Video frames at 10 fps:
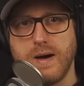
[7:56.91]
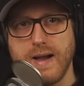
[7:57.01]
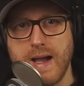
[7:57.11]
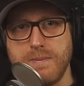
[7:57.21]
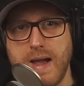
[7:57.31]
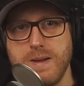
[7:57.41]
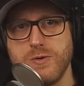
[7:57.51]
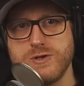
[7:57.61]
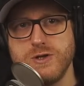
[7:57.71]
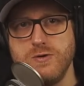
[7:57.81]
I am
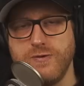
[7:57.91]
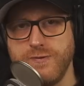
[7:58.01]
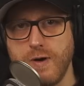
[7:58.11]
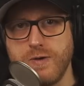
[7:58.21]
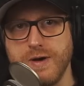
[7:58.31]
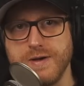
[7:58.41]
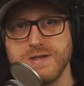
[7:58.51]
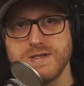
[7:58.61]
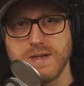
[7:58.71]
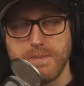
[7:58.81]
able to
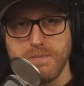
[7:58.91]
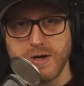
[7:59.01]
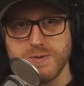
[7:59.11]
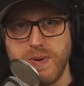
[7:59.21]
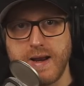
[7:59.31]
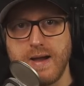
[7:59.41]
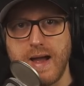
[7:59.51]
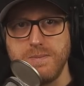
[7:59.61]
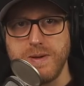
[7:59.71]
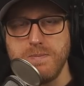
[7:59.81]
focus much better
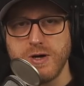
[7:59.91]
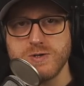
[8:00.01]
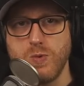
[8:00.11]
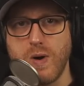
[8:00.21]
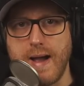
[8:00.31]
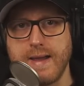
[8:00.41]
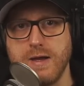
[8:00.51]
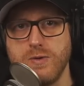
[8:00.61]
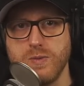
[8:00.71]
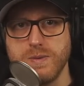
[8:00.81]
and be much more
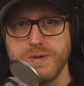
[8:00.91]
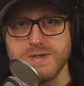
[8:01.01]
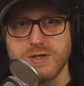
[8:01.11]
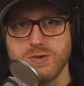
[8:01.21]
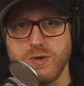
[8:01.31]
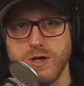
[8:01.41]
accurate with the positional